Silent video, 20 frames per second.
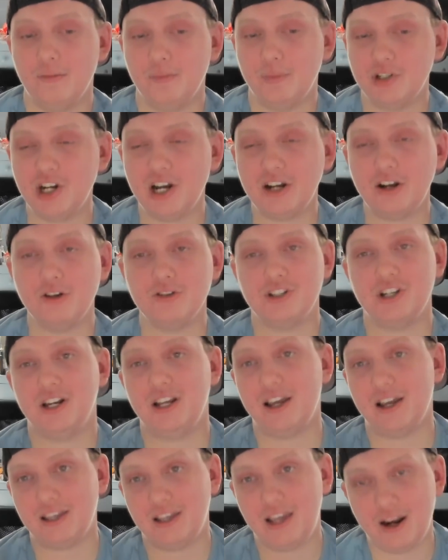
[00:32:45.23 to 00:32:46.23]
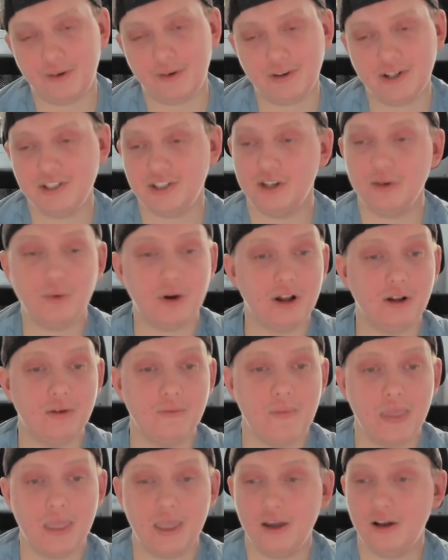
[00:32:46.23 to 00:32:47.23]
Pacheco is going to get carries. He will.
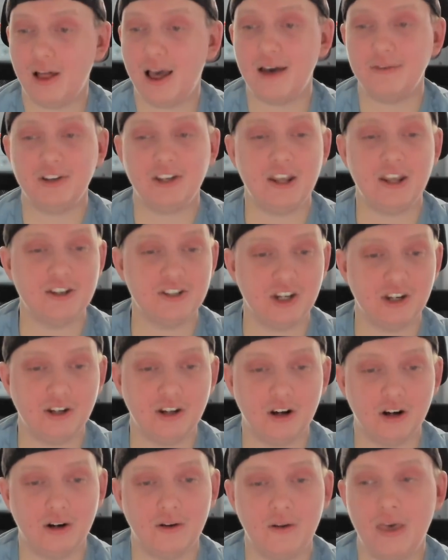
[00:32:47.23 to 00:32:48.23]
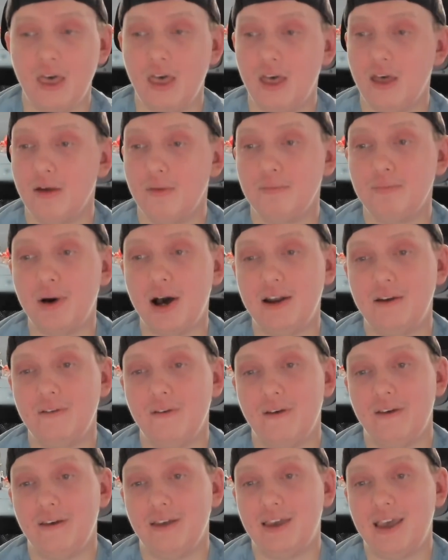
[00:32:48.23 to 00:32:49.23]
He'll have a decent year, but
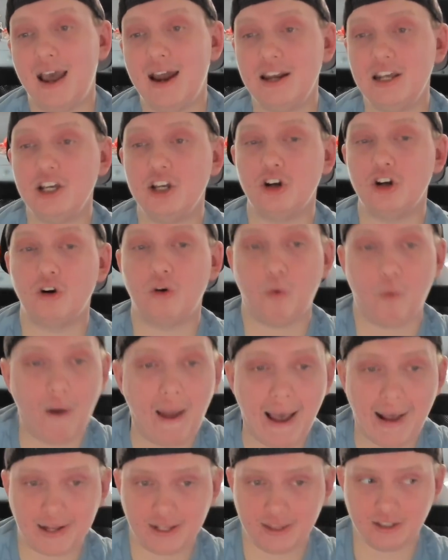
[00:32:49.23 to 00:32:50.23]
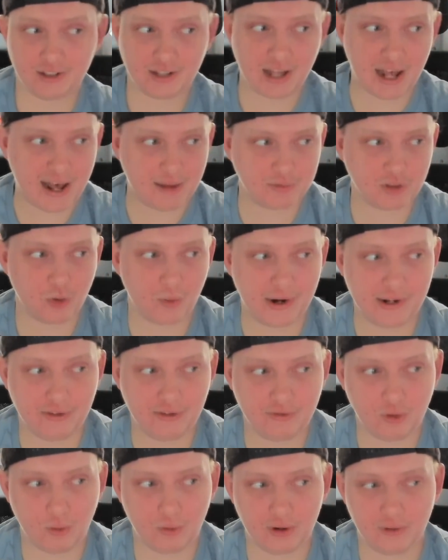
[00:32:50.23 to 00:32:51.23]
can he crack the top
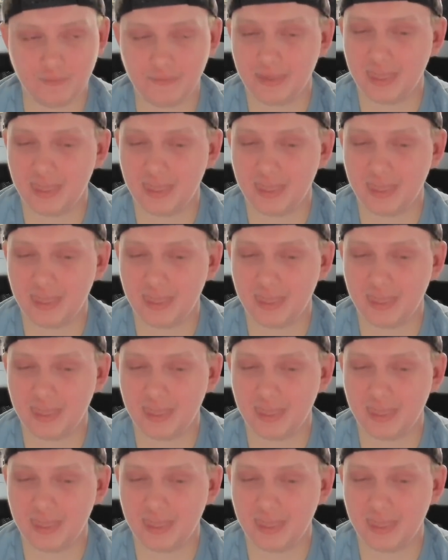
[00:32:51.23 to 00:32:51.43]
24?